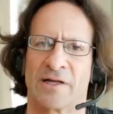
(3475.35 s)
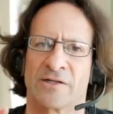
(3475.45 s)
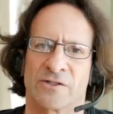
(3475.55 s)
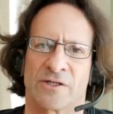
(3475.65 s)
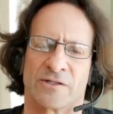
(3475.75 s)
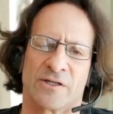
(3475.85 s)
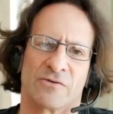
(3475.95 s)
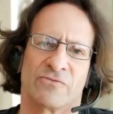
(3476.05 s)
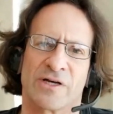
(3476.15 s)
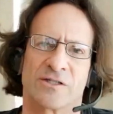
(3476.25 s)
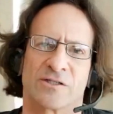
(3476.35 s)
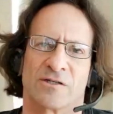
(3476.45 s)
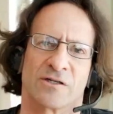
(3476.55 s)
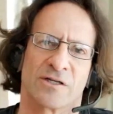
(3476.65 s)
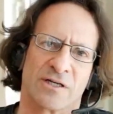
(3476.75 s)
says the
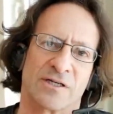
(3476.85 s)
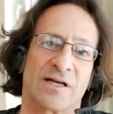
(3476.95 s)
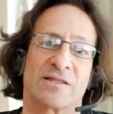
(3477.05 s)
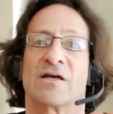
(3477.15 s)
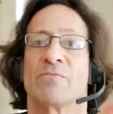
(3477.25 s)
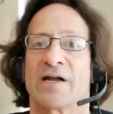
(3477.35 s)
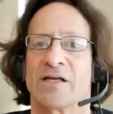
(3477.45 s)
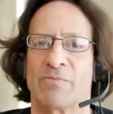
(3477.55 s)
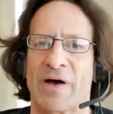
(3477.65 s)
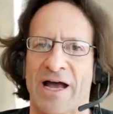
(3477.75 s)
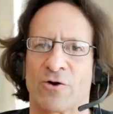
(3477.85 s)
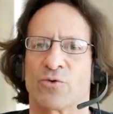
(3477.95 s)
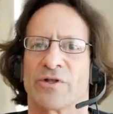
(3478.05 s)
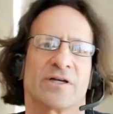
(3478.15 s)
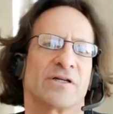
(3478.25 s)
investor can get their money back or
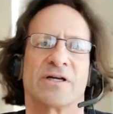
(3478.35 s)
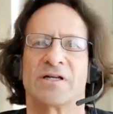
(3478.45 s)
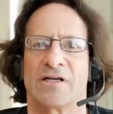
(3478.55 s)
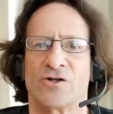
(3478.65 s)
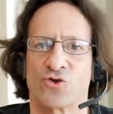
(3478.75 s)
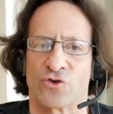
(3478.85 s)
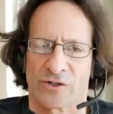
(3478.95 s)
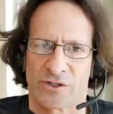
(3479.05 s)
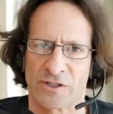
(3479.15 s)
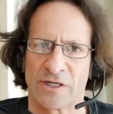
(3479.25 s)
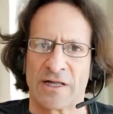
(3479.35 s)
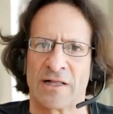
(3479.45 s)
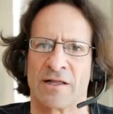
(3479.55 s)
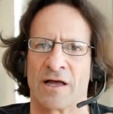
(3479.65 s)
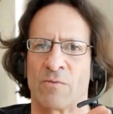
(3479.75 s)
they can get interest.
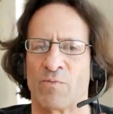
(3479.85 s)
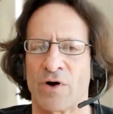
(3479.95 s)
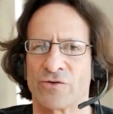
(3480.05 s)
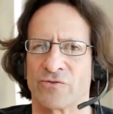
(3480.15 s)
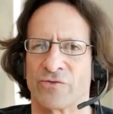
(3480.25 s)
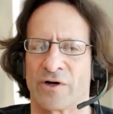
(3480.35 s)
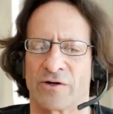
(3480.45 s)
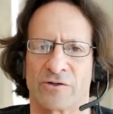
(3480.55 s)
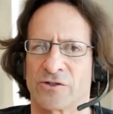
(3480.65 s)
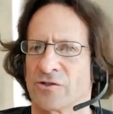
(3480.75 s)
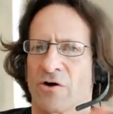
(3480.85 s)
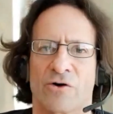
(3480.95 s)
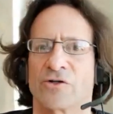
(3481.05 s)
And both of those aren't